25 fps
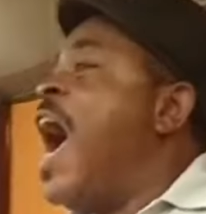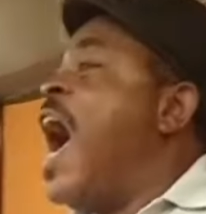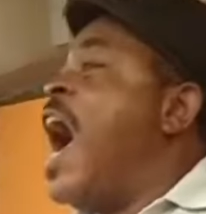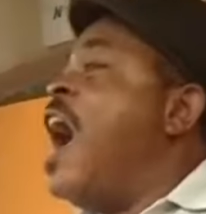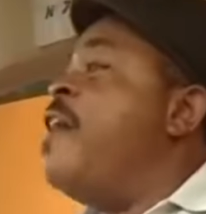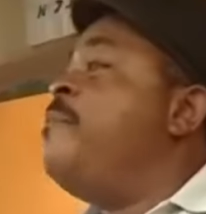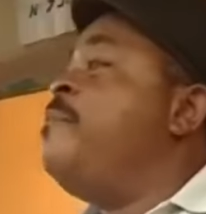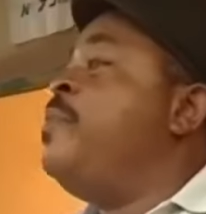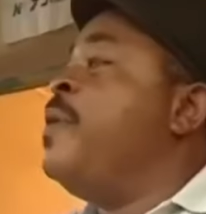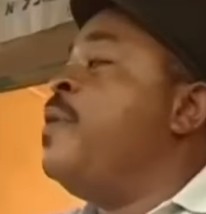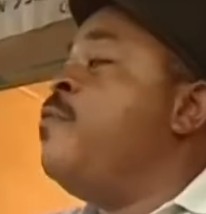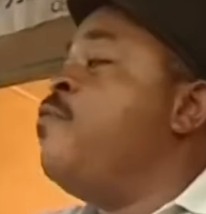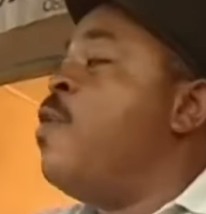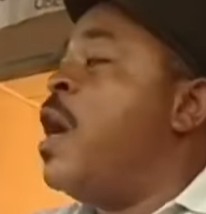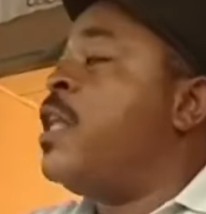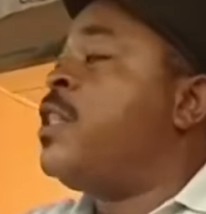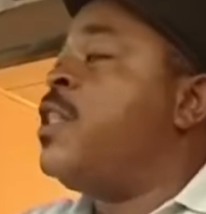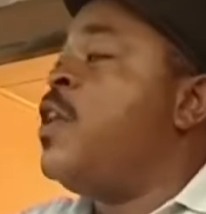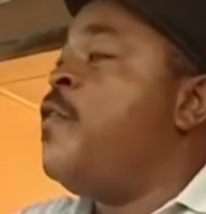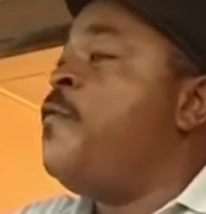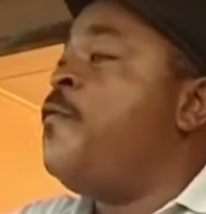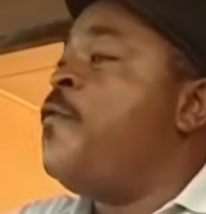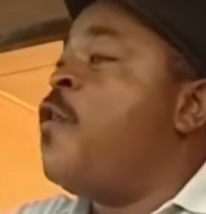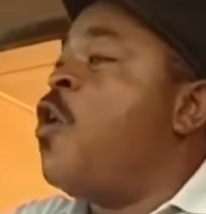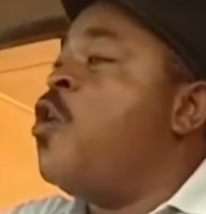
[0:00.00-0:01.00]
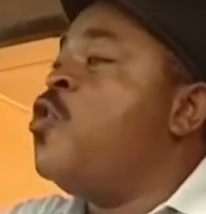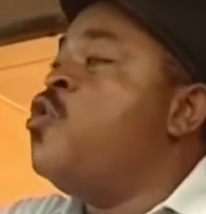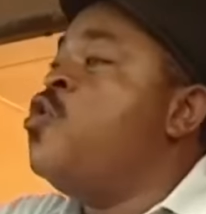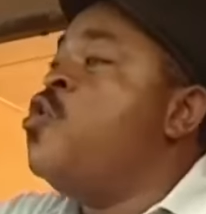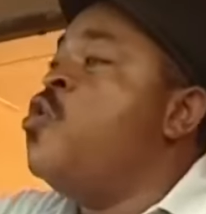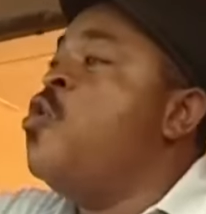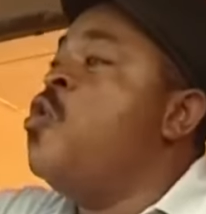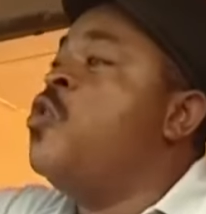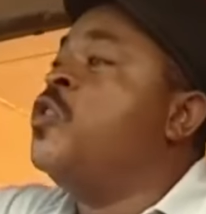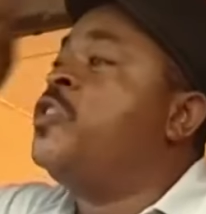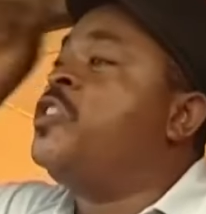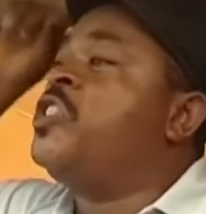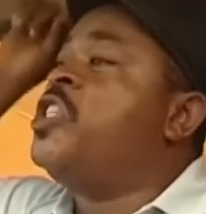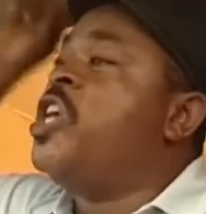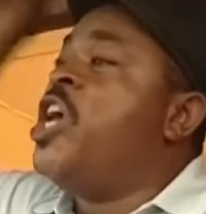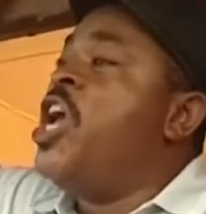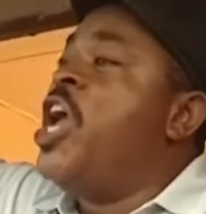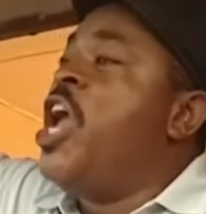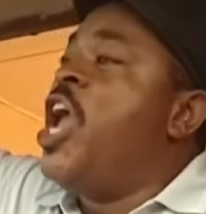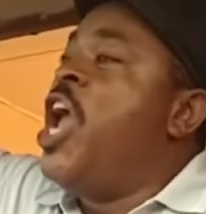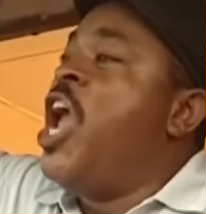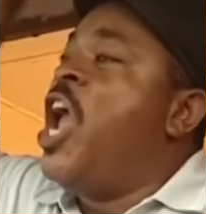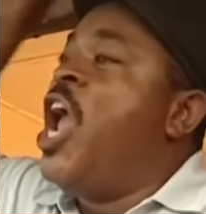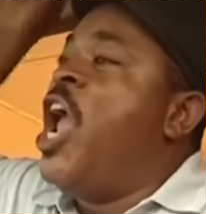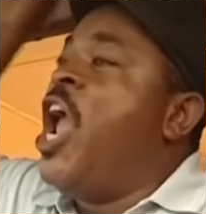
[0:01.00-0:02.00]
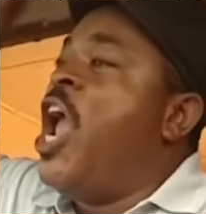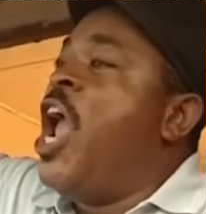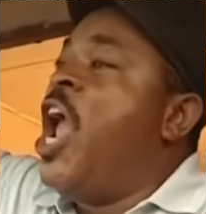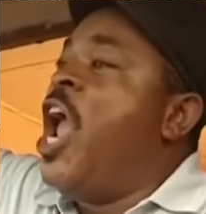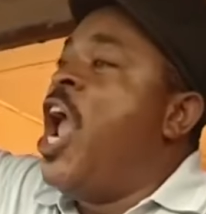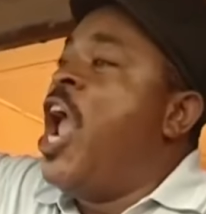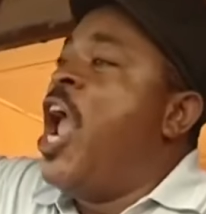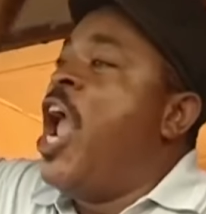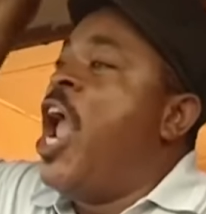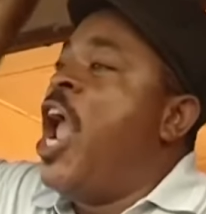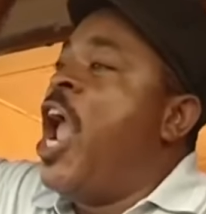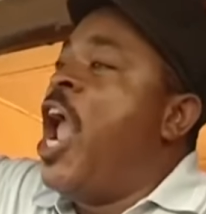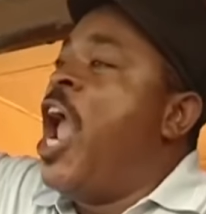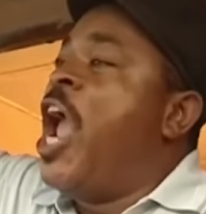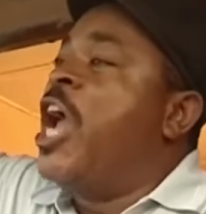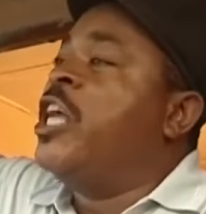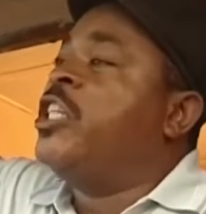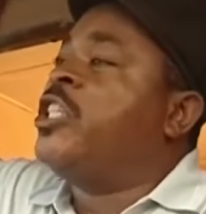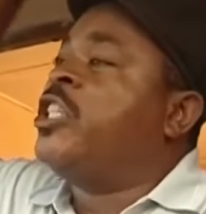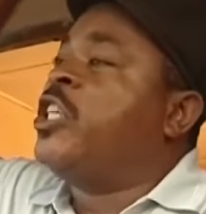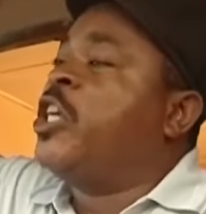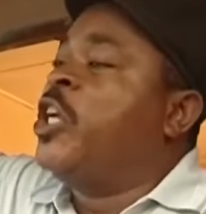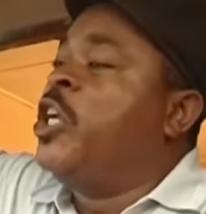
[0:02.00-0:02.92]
I've been waiting for you since